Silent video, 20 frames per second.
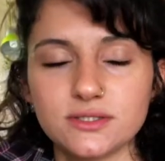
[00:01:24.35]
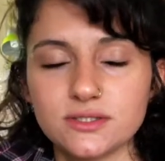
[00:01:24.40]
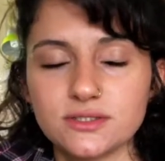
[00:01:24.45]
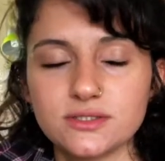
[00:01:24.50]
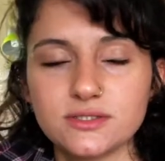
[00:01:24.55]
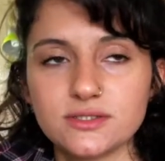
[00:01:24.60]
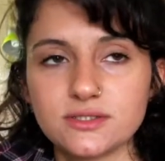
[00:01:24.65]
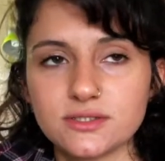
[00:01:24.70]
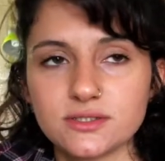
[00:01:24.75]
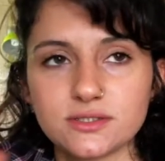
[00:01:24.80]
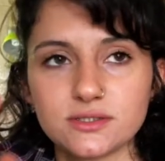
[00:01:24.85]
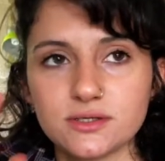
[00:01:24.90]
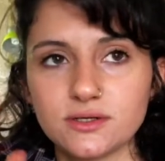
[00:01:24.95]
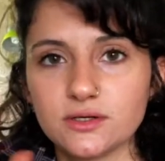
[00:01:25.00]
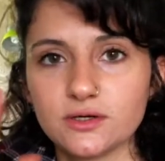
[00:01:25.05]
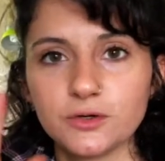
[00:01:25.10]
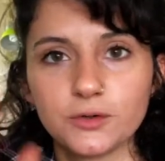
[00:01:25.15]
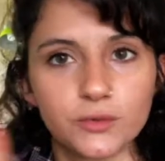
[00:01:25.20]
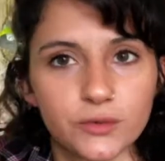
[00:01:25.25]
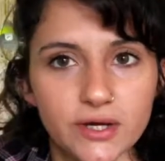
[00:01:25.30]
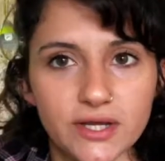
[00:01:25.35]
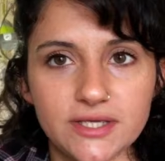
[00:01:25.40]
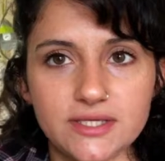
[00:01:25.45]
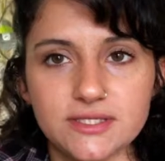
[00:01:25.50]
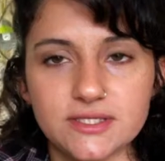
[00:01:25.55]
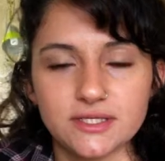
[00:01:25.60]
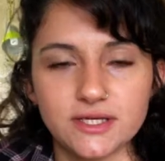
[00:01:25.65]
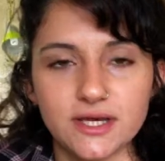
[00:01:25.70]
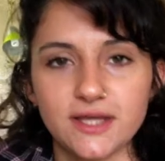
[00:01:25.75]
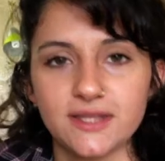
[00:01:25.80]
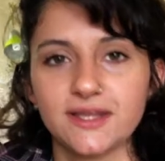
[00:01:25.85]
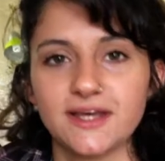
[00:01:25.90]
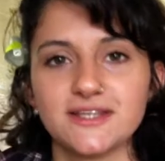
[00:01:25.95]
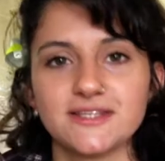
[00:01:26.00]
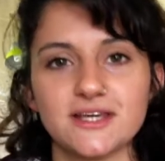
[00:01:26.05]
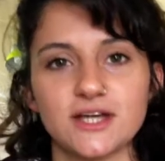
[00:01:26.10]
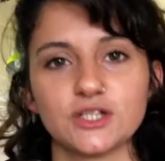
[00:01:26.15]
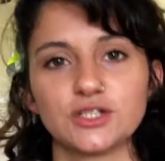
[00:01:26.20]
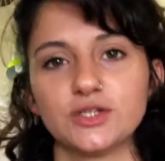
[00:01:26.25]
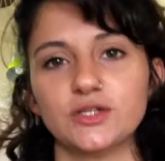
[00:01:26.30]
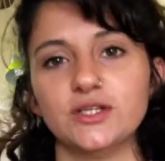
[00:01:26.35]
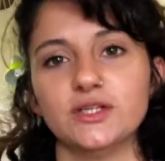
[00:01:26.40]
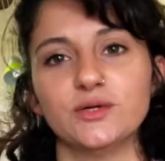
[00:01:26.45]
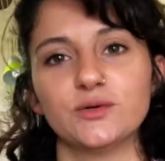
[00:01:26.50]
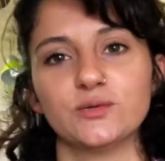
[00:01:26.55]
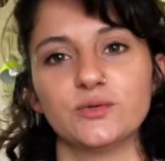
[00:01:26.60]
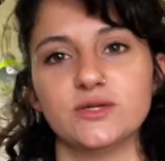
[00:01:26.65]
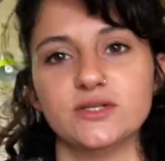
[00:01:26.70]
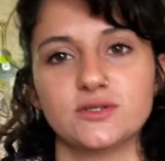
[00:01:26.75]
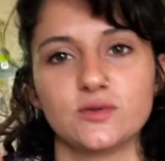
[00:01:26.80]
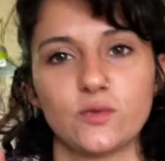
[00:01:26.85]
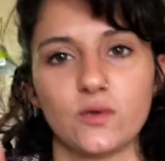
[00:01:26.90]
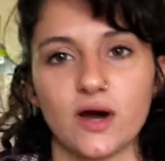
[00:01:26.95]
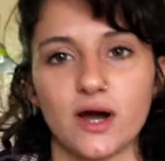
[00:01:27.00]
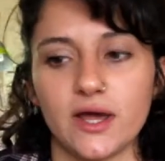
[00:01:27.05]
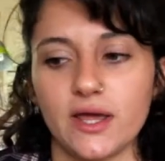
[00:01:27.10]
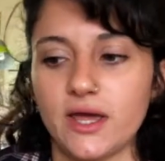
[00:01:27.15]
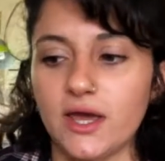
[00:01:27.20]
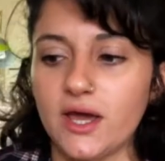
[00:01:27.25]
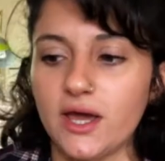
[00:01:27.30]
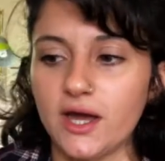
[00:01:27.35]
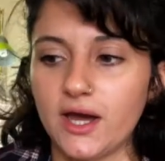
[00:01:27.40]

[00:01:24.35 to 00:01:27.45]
It's crazy, and that's actually the reason why